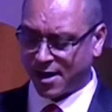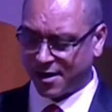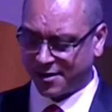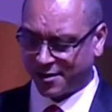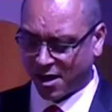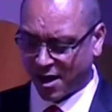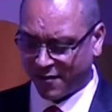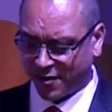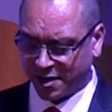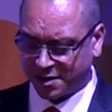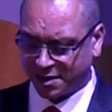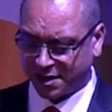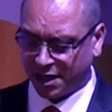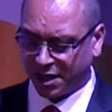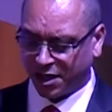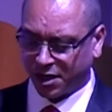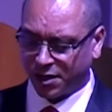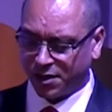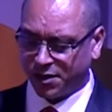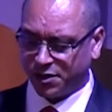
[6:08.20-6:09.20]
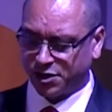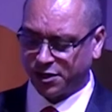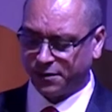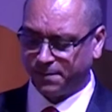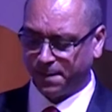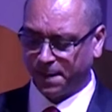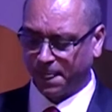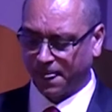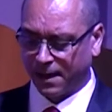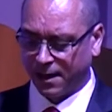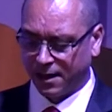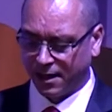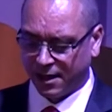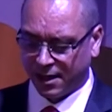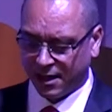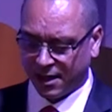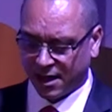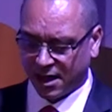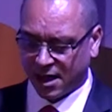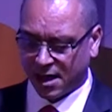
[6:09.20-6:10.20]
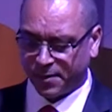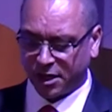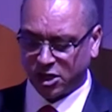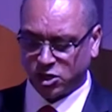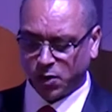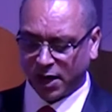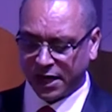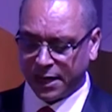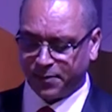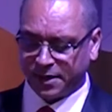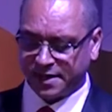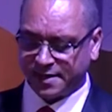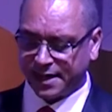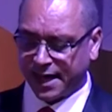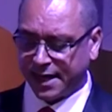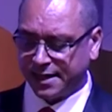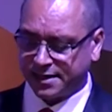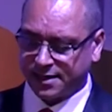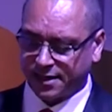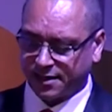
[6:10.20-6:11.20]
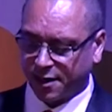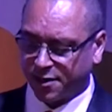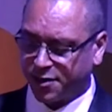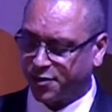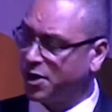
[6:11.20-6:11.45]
around diversity and inclusion. But the 20%, the